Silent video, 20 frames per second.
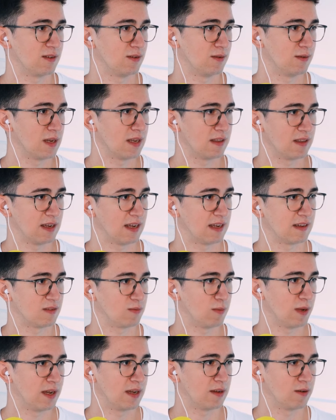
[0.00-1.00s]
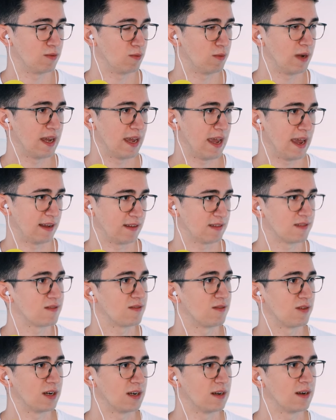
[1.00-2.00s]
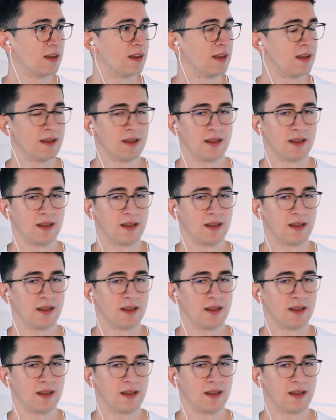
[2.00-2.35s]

So either XY or YX, right?